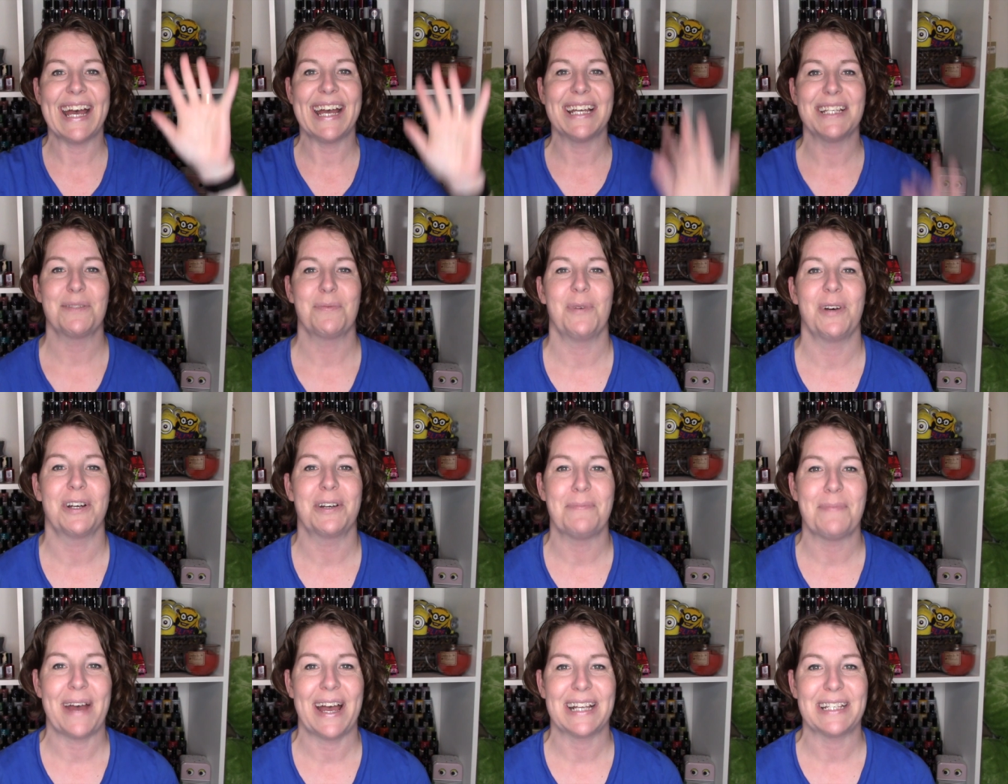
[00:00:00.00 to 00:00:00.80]
guys,
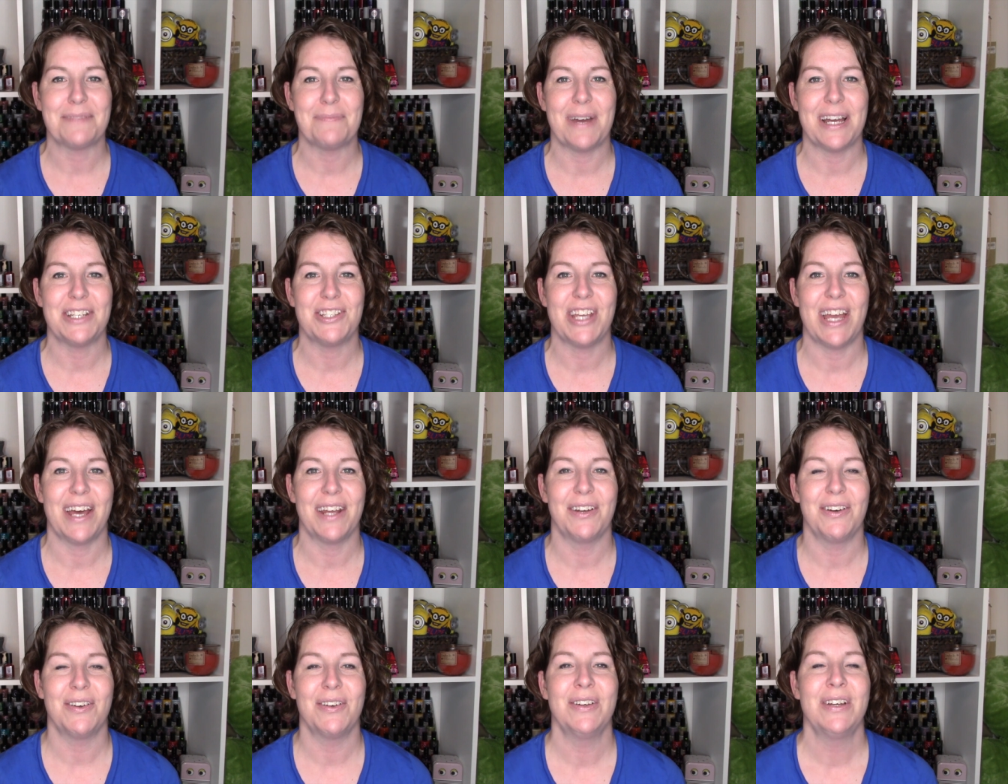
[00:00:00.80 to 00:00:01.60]
welcome back to my
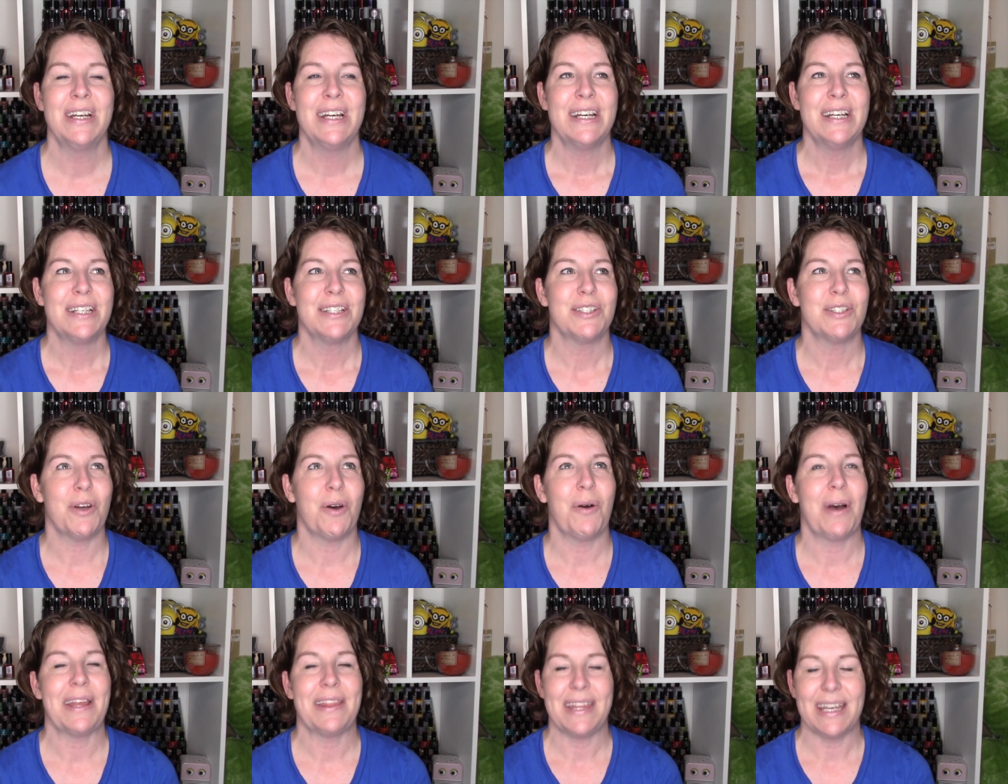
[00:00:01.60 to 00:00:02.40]
channel.
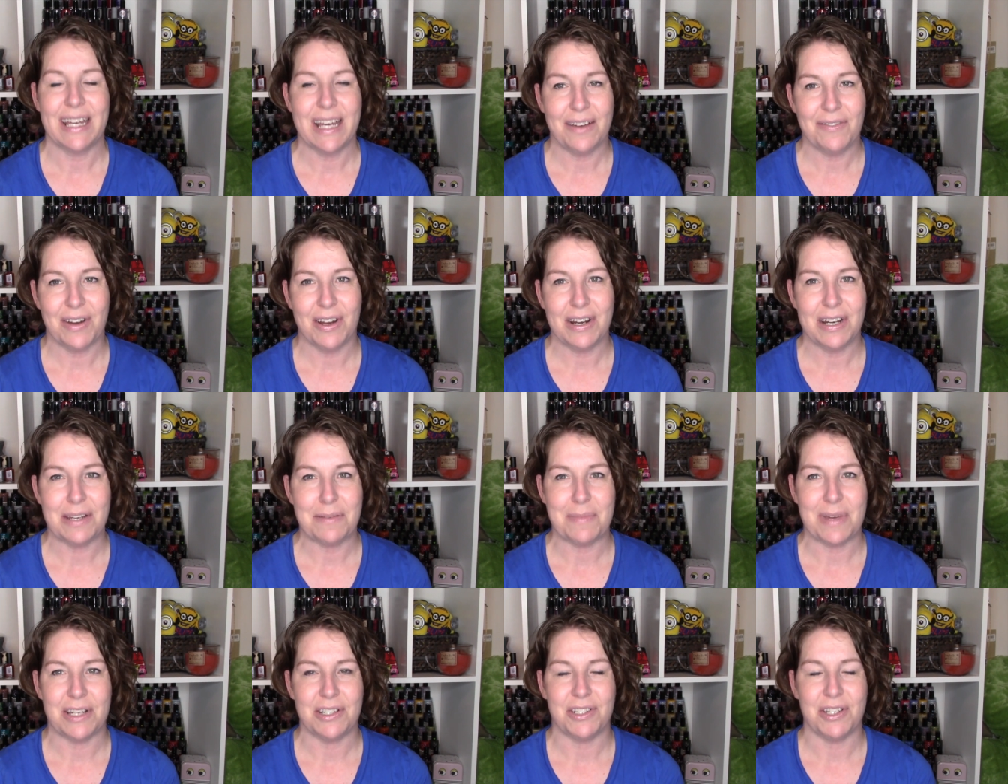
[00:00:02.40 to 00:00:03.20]
So I think I've
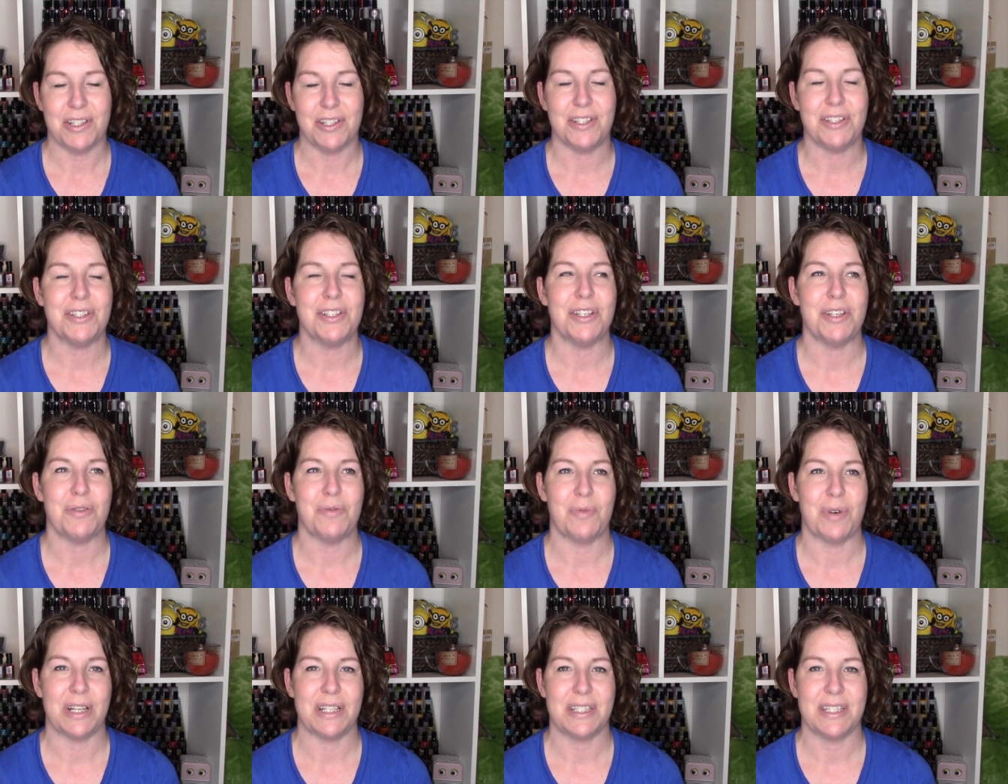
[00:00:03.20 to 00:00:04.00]
already mentioned to you
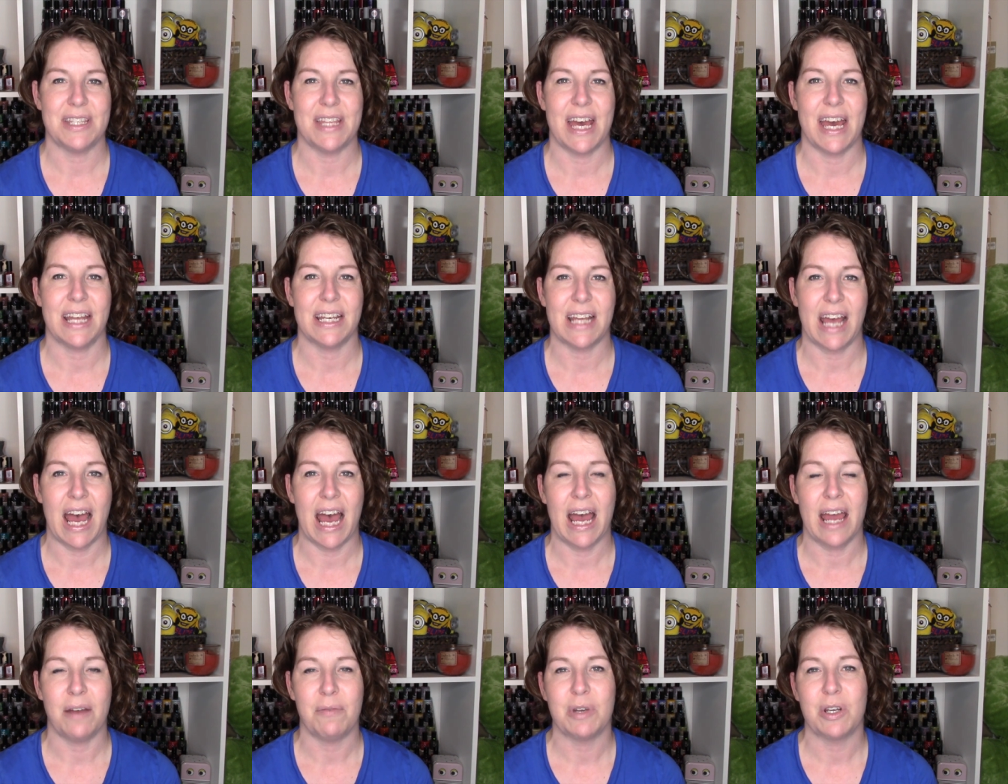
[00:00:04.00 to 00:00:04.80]
once that
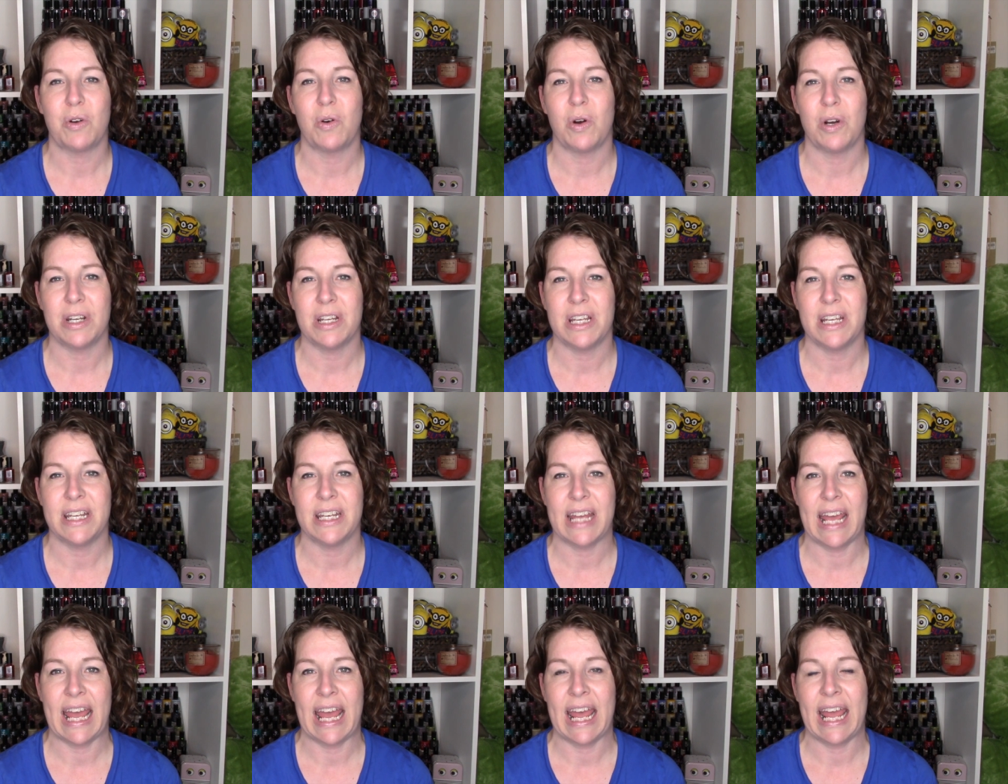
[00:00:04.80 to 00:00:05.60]
I recorded
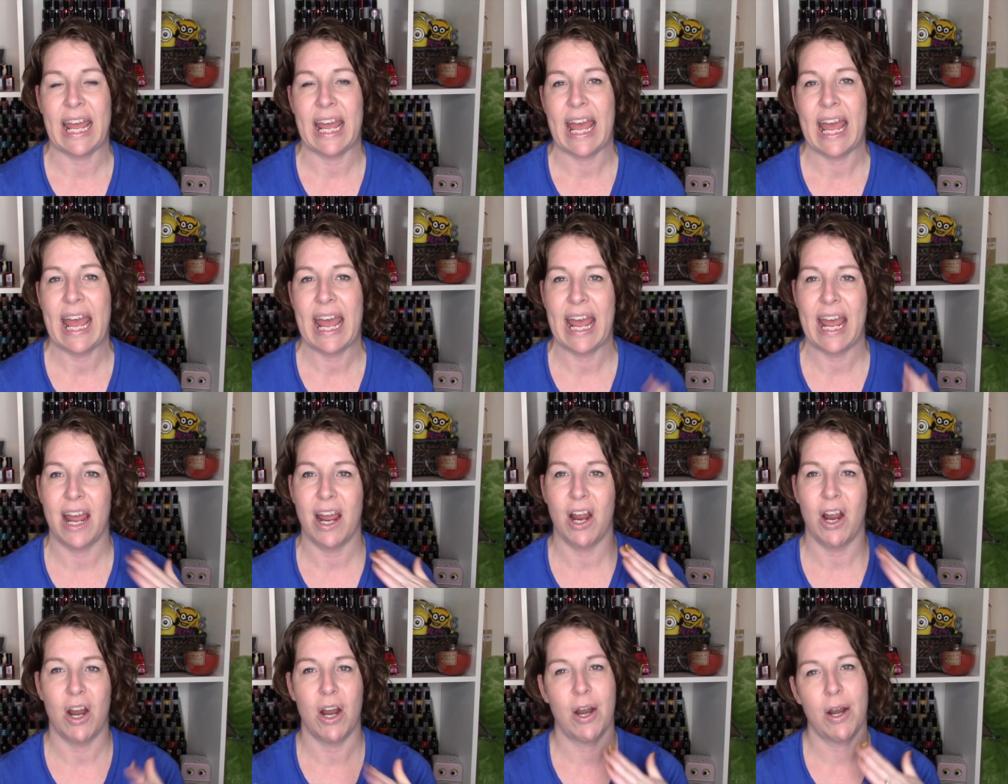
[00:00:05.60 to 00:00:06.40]

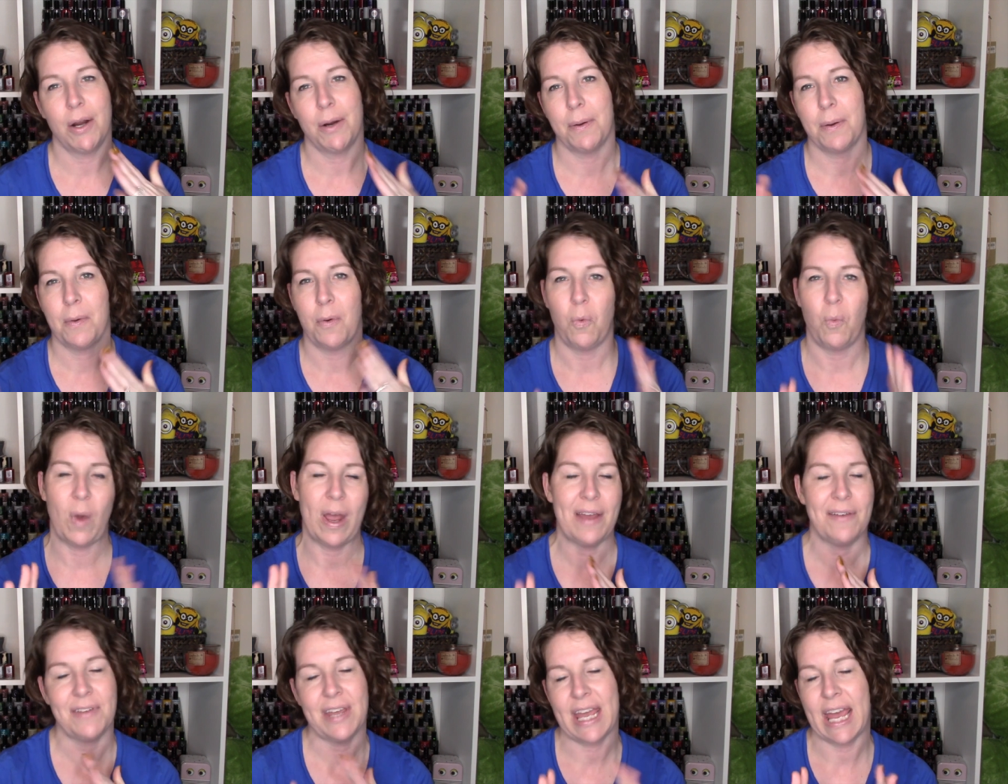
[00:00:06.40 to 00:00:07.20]
a
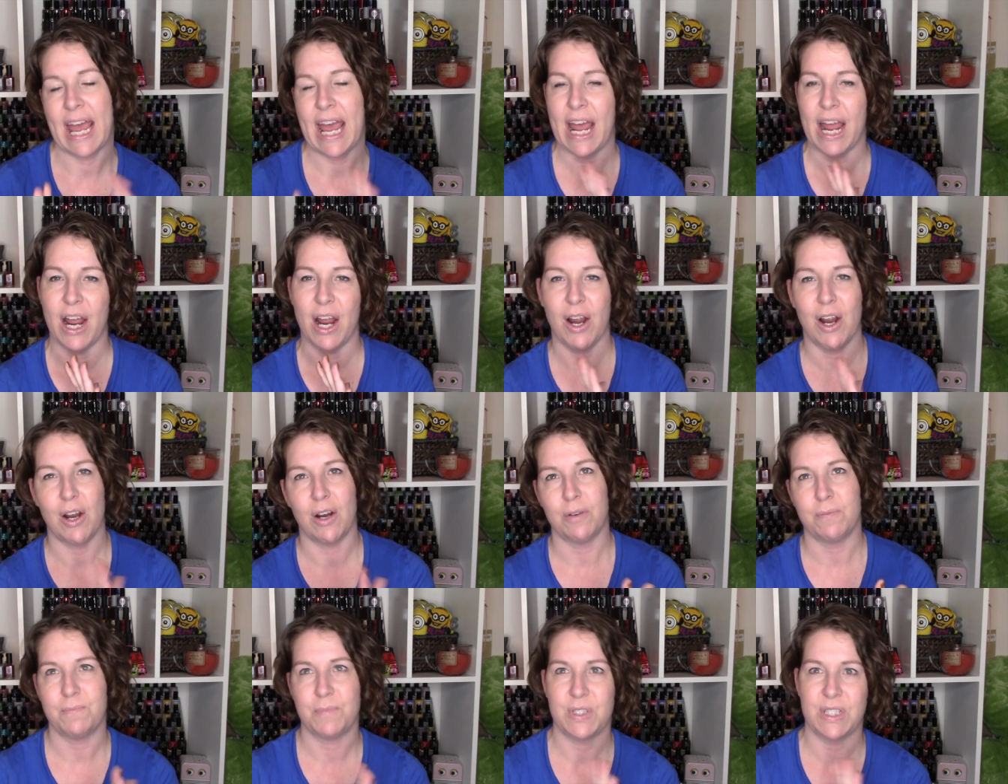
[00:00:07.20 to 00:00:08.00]
wavy
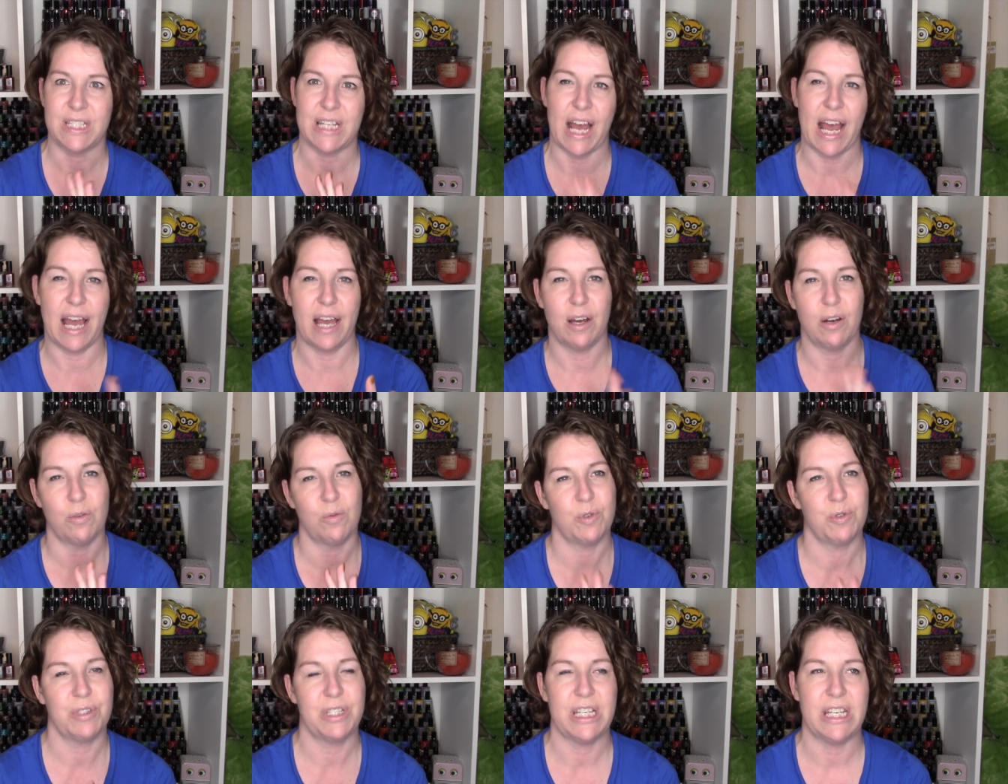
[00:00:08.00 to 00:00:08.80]
hair style
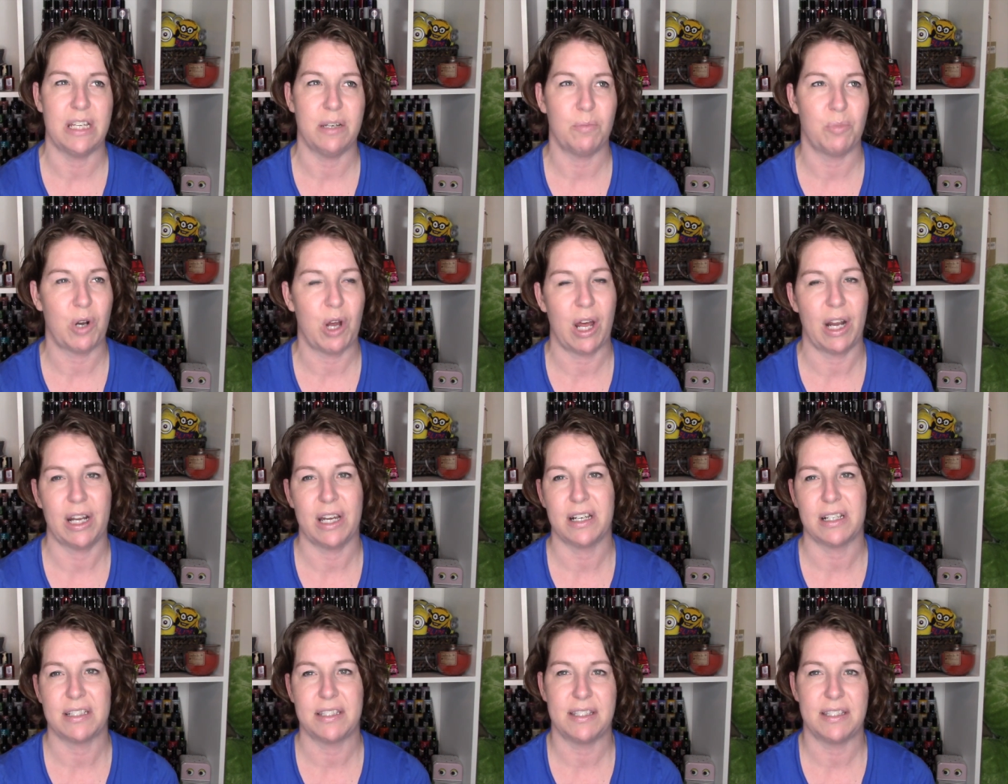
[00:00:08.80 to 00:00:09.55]
routine products,